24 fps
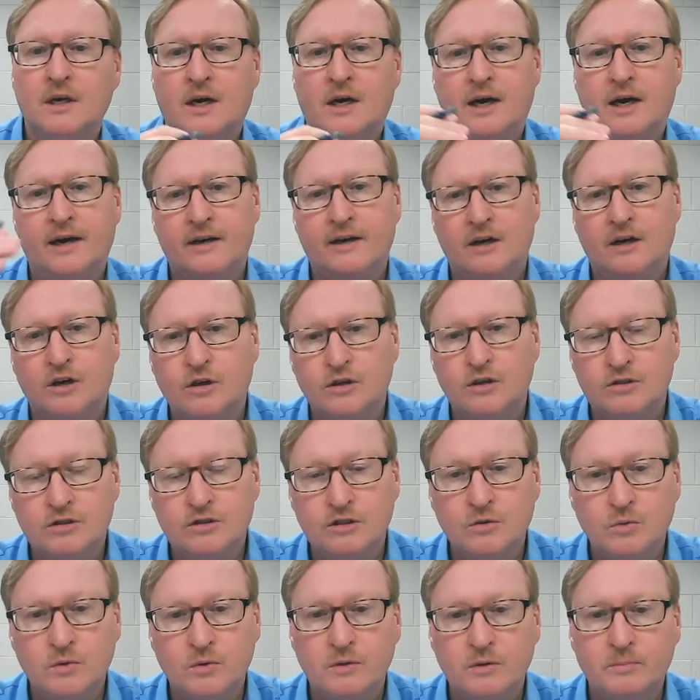I
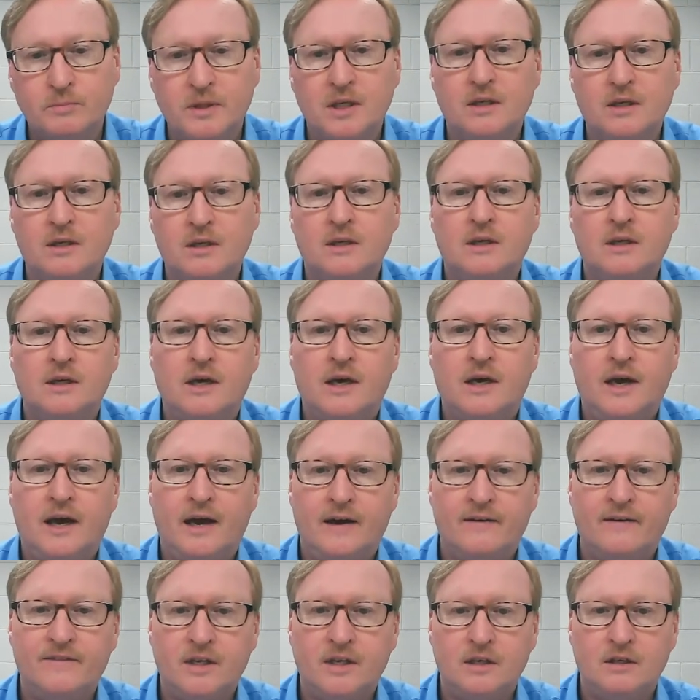also will be
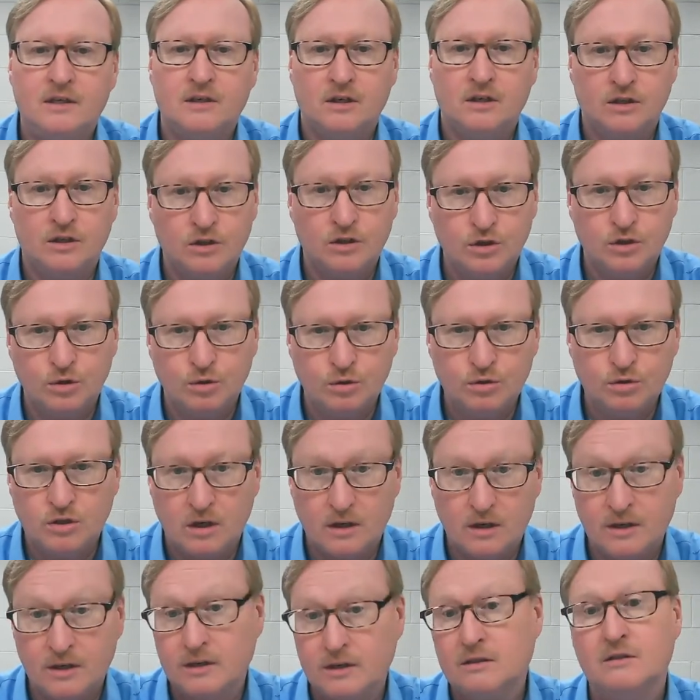having news
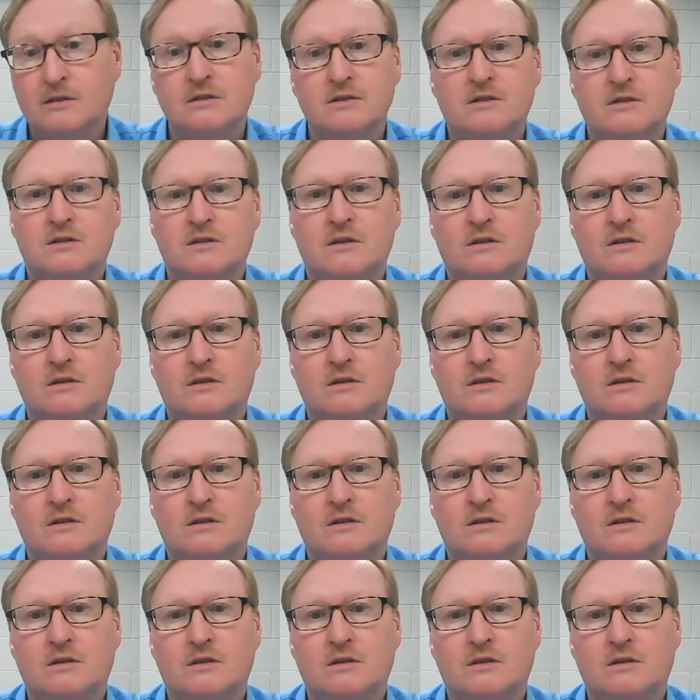articles,